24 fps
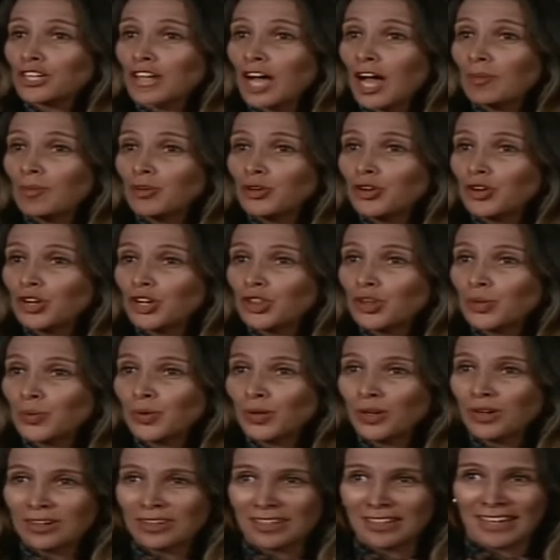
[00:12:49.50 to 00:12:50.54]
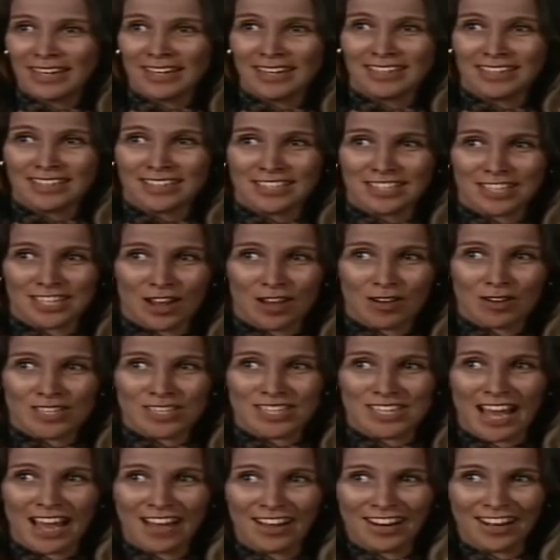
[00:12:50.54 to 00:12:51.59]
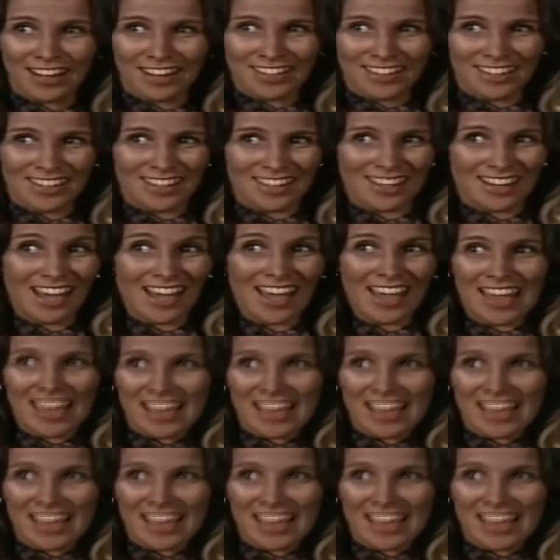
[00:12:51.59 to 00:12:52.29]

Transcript: a short time during the war, and that didn't slow us down now, did